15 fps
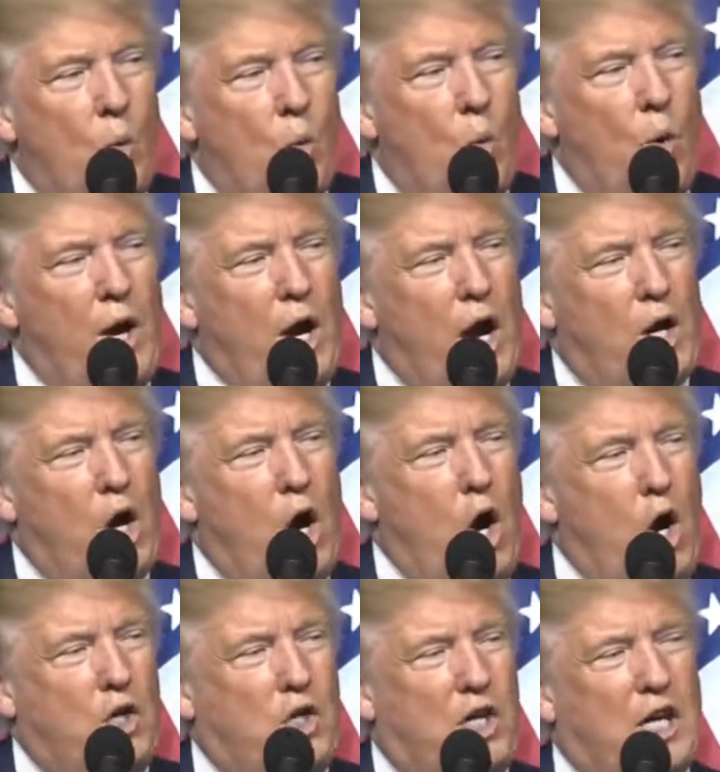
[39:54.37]
We are
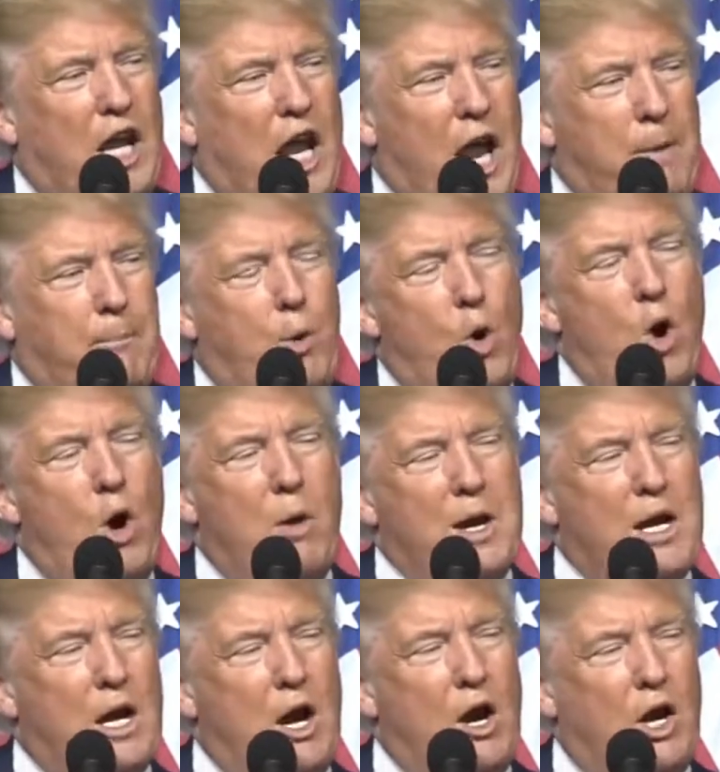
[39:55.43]
going to get poor
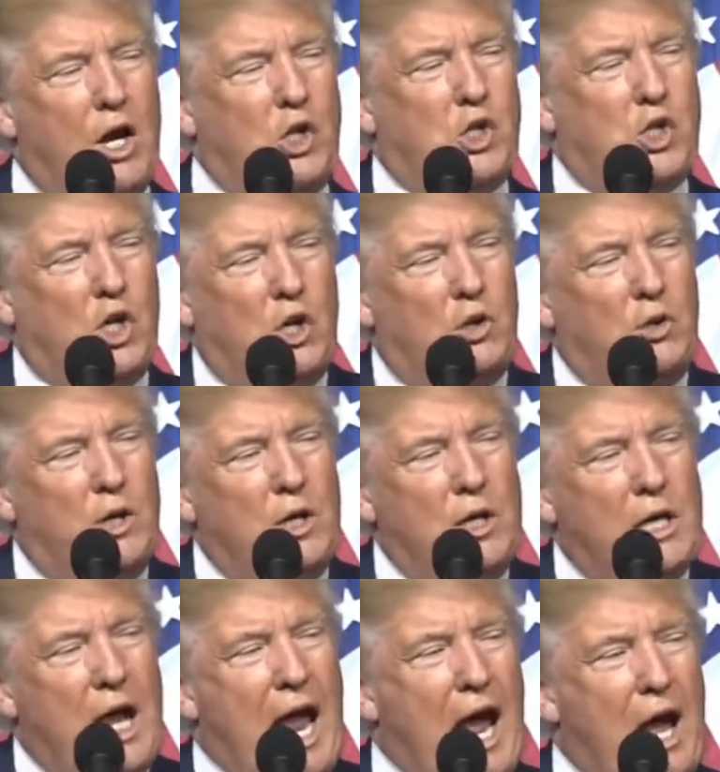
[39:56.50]
minority children
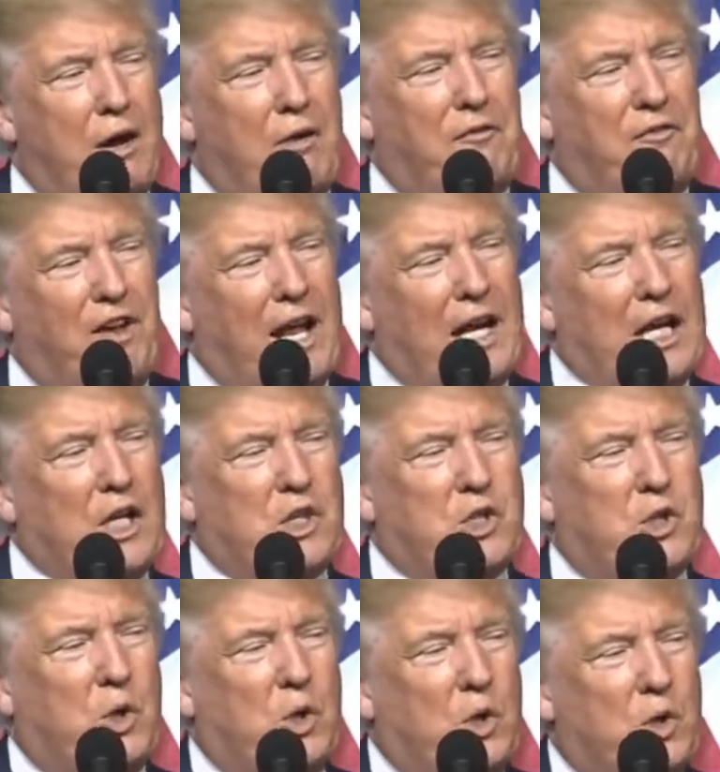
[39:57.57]
out of failing
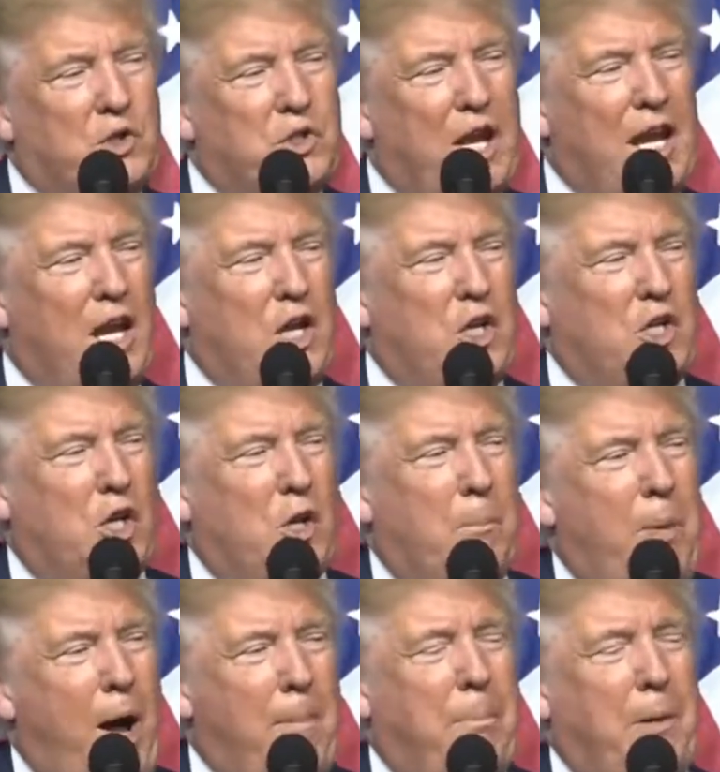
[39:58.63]
schools and into the
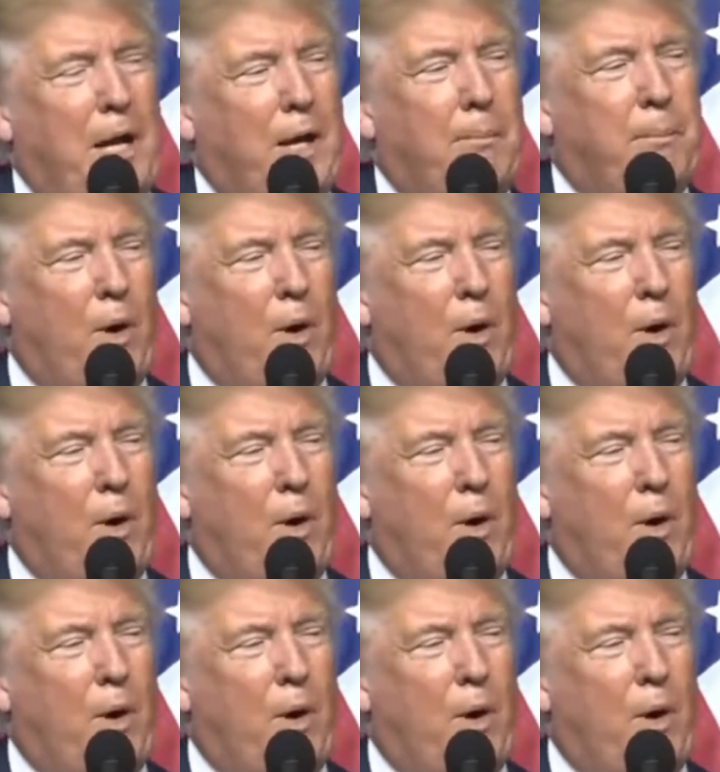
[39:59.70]
public,